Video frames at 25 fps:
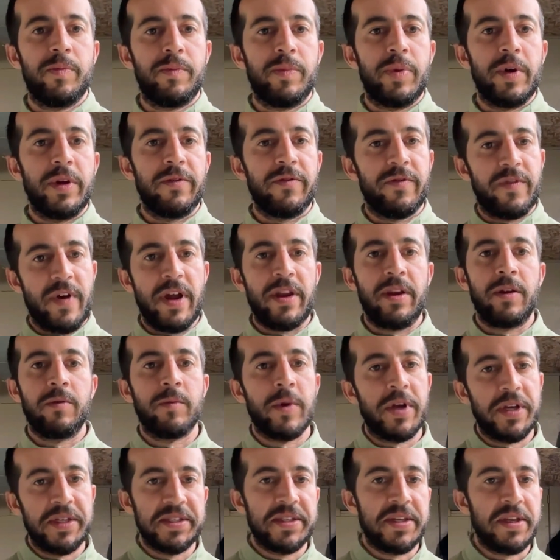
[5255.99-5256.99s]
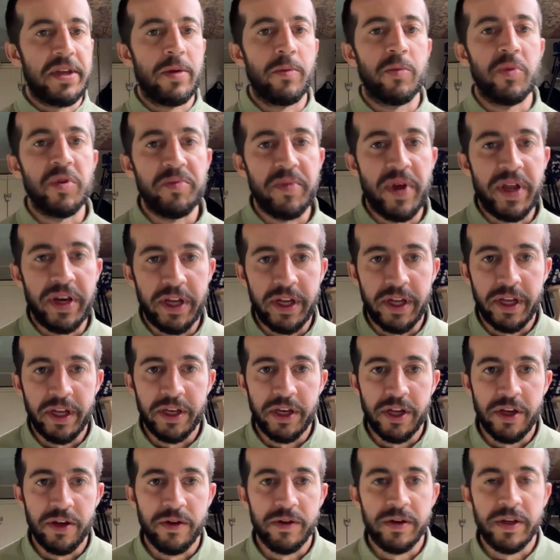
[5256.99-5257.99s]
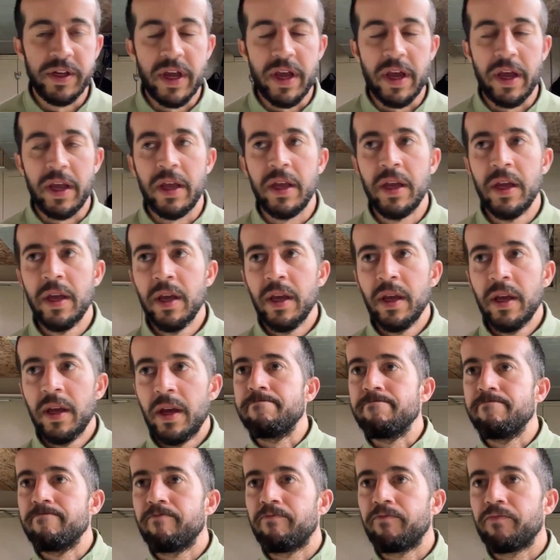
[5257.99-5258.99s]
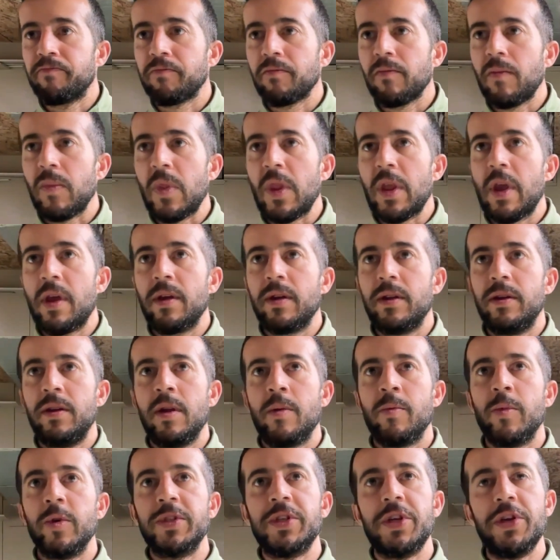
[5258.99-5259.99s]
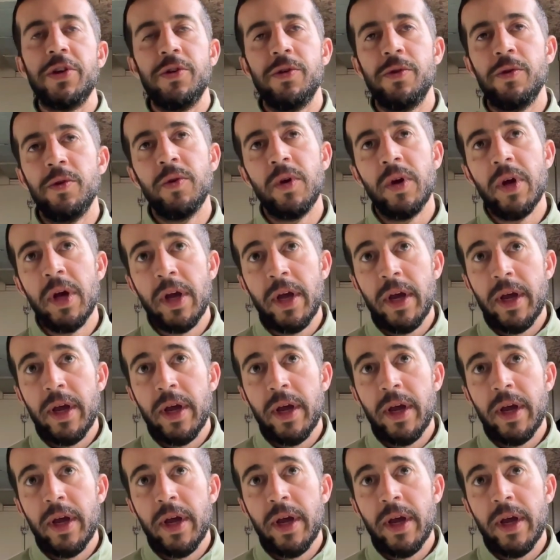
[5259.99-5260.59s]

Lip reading: but finding ways to implement it into your day. Number two,